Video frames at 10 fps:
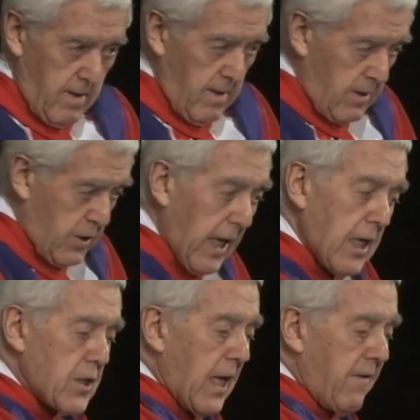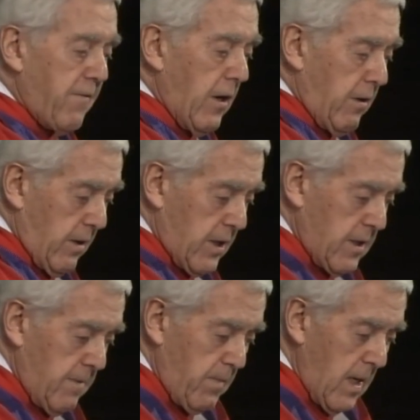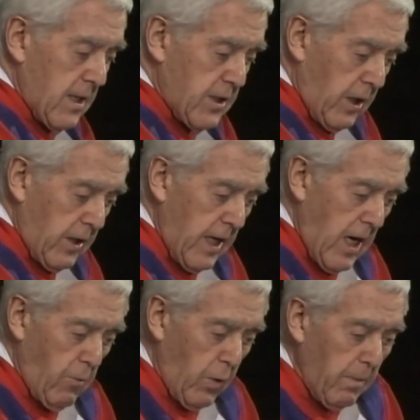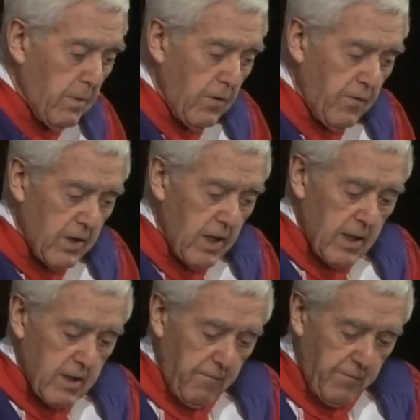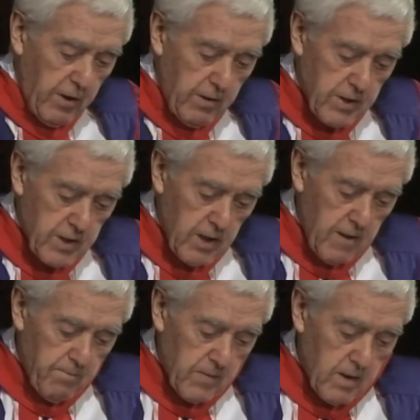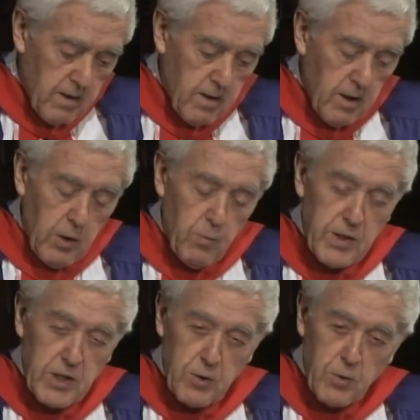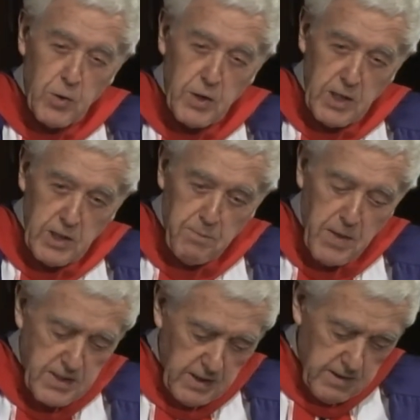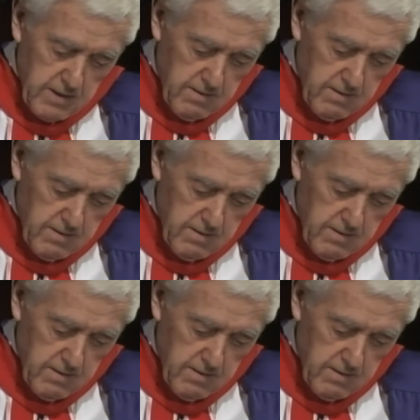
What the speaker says: Change that focus so that now we move it to focus on what is good in the present